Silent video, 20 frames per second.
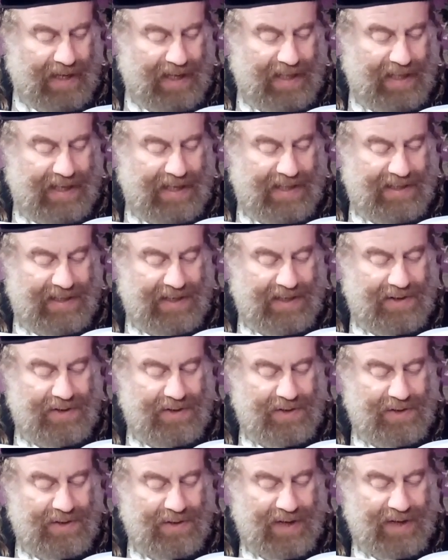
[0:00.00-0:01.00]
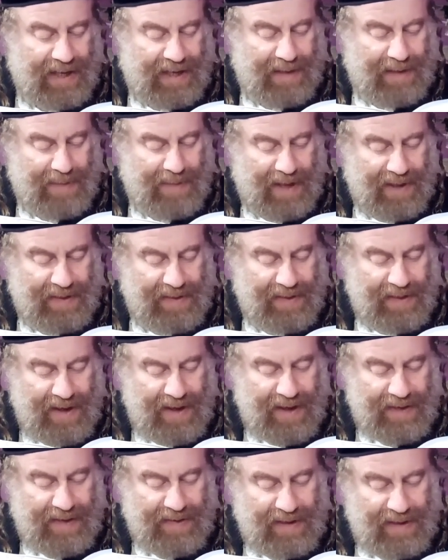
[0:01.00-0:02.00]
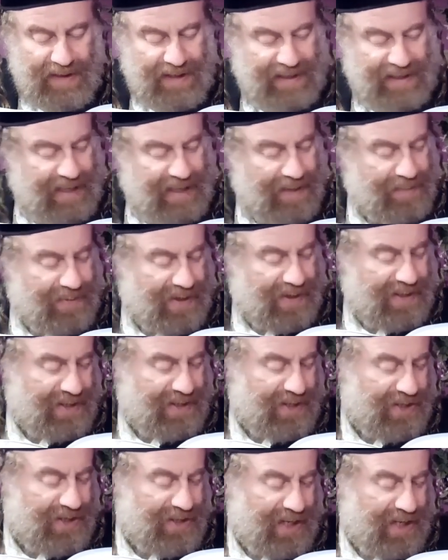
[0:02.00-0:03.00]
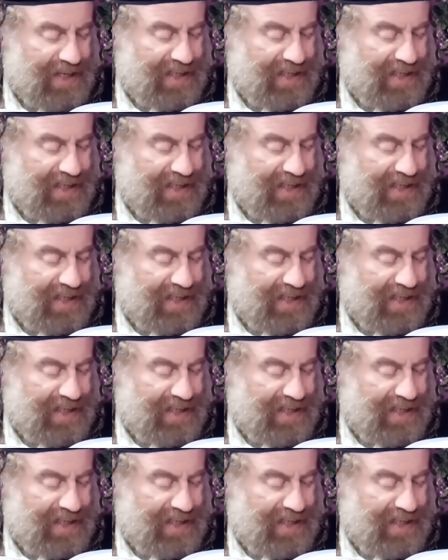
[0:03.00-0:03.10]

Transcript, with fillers: it continues to recommend that the same procedure